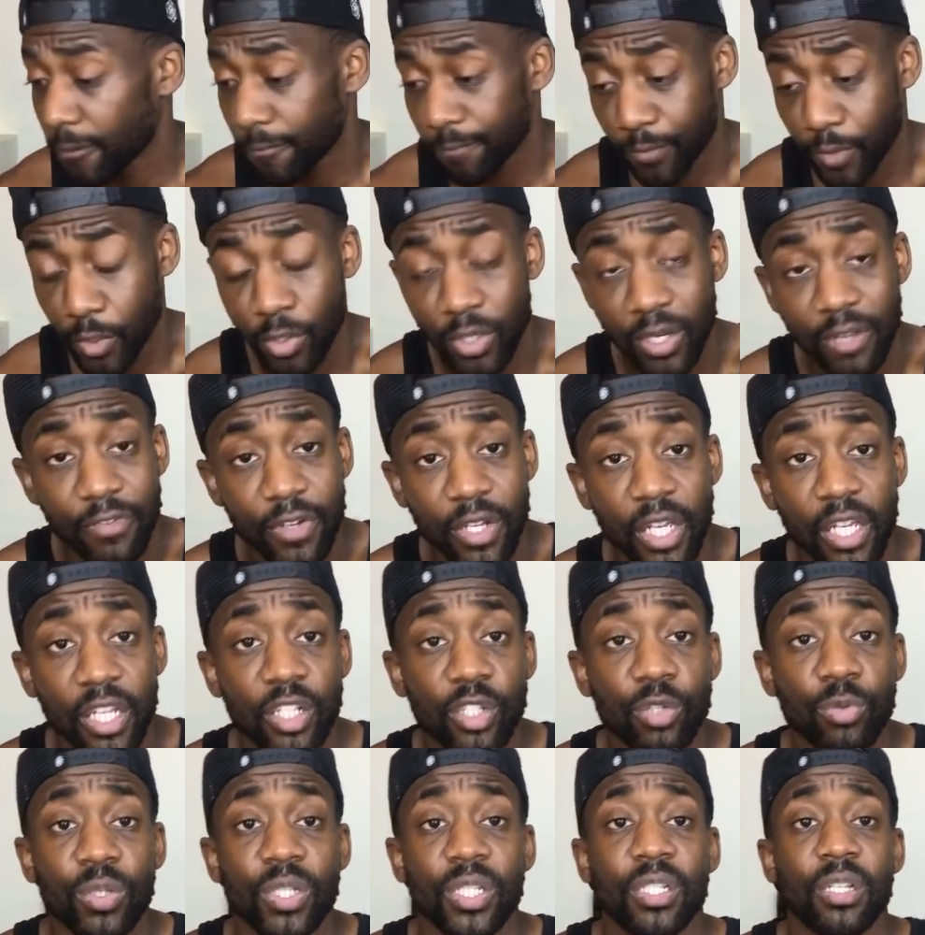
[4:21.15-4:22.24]
Don't ever get it
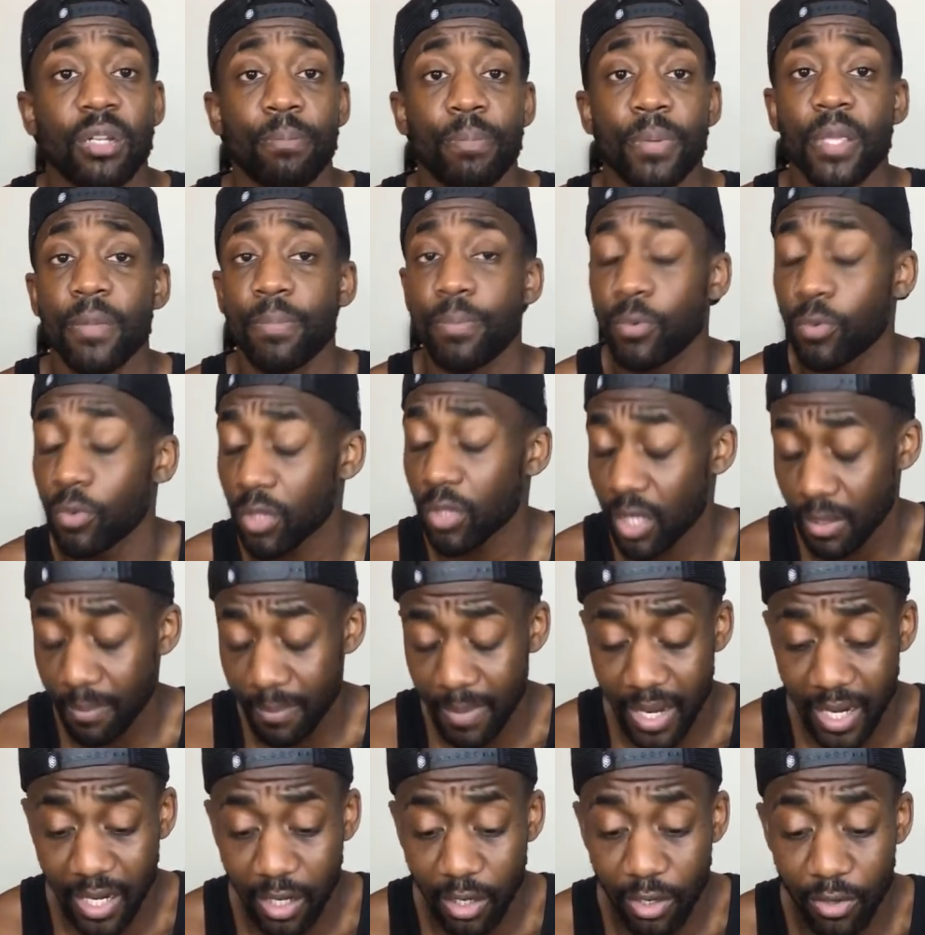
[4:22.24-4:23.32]
twisted. People look at
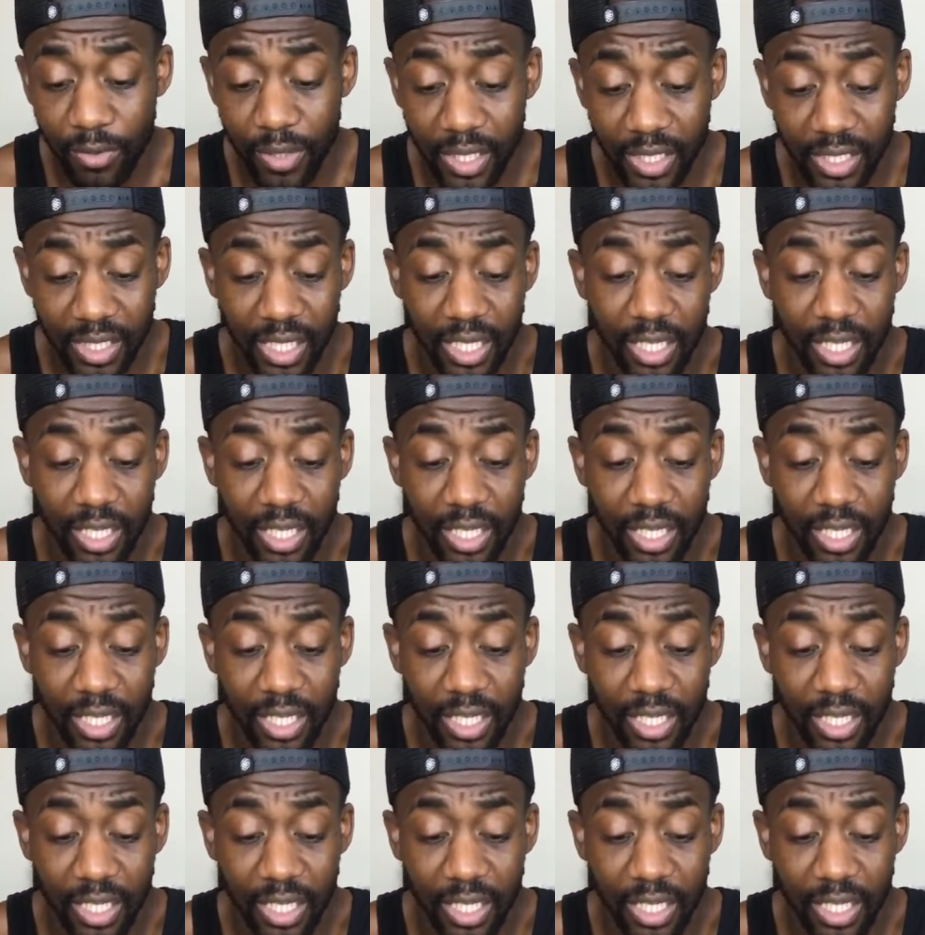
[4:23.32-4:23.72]
Michael Owen and say,